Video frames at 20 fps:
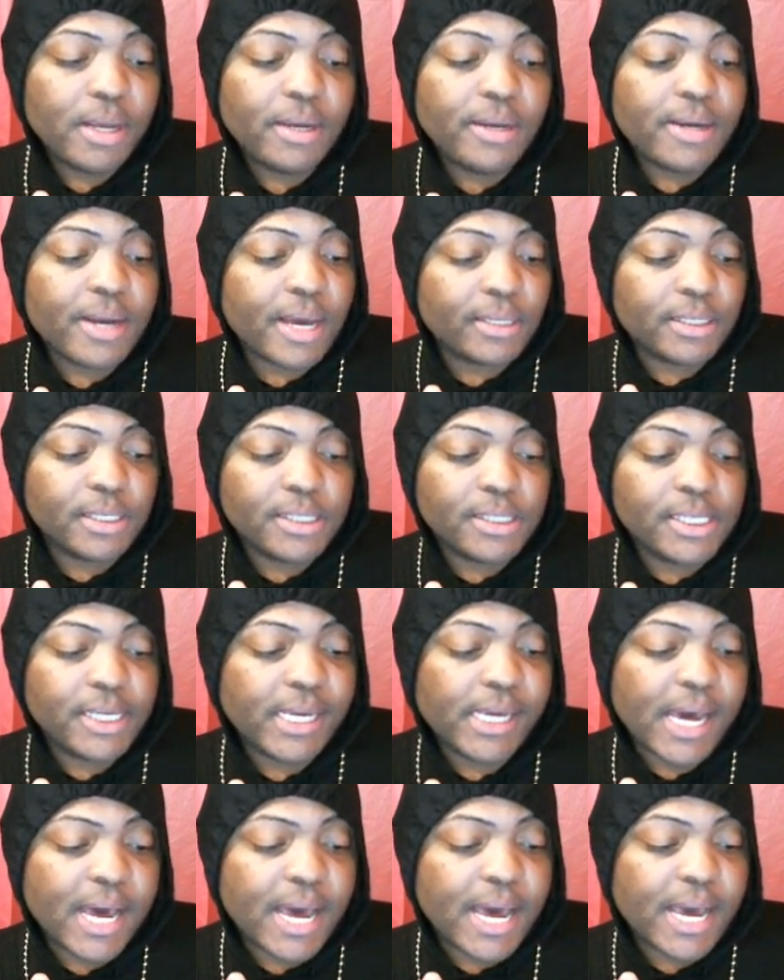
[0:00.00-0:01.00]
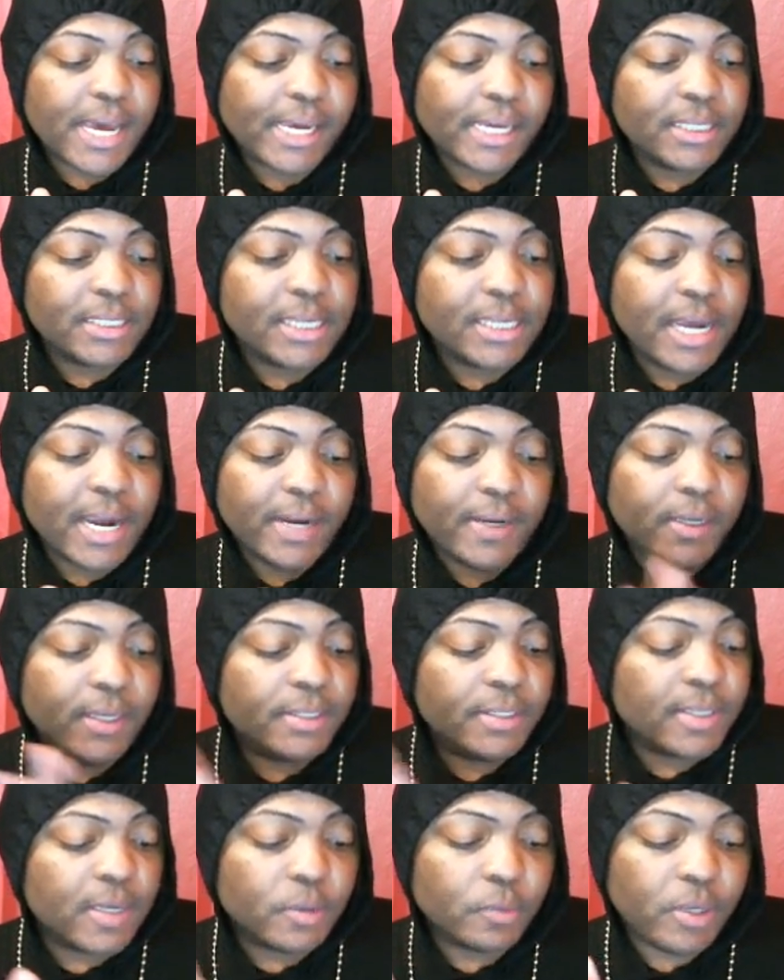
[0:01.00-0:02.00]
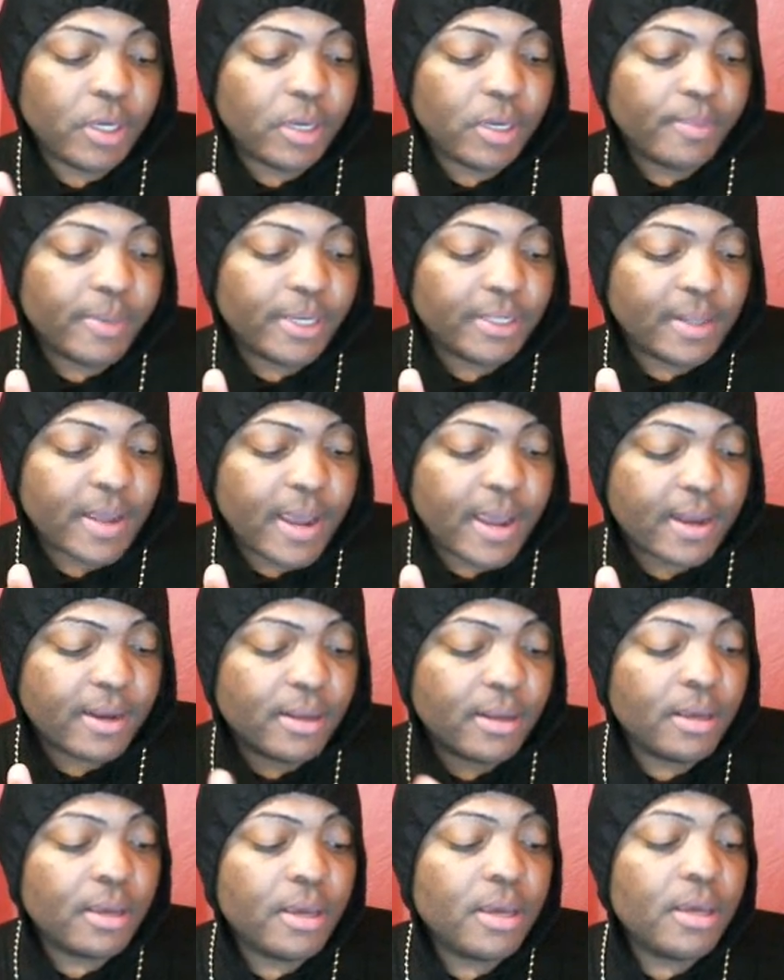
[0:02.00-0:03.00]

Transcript: Not the T.I. and Tiny, because I don't care about that.